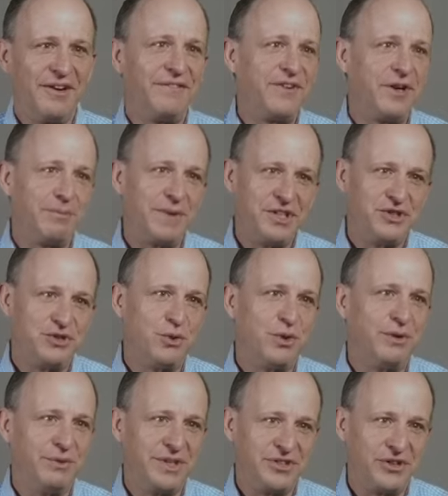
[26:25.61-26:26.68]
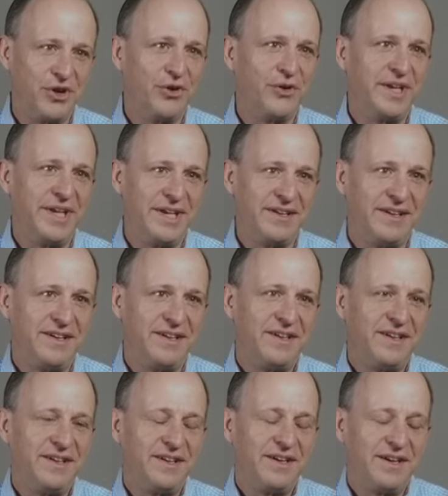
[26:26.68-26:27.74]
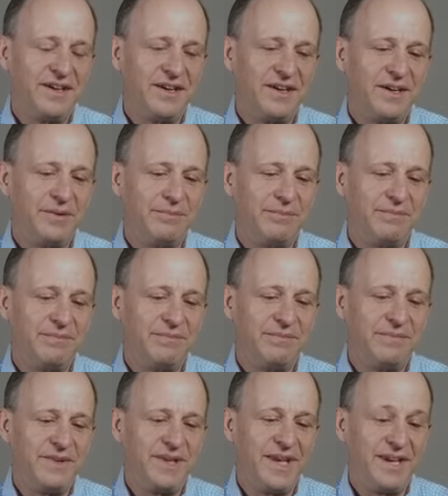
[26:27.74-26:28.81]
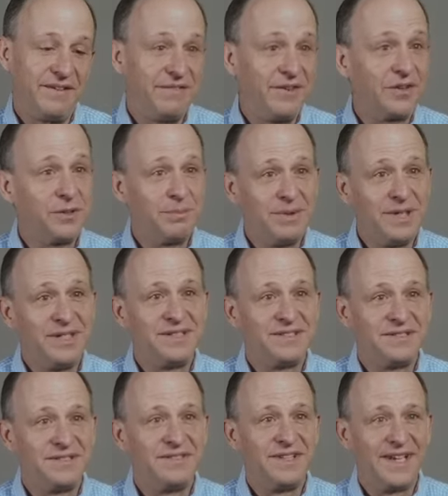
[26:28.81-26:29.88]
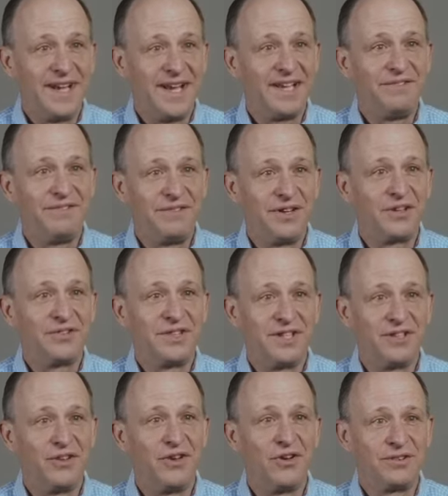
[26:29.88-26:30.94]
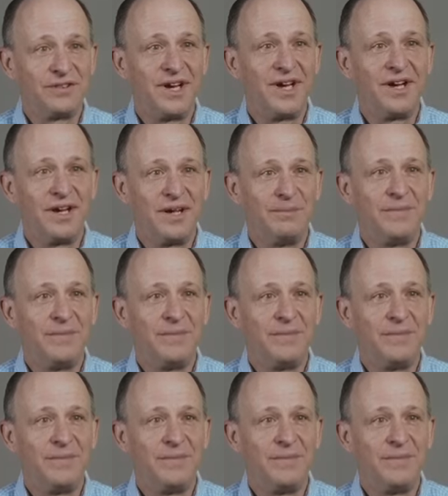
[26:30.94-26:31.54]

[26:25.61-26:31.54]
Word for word: I felt my joy returning, um, and I felt a peace that I hadn't felt in a long time.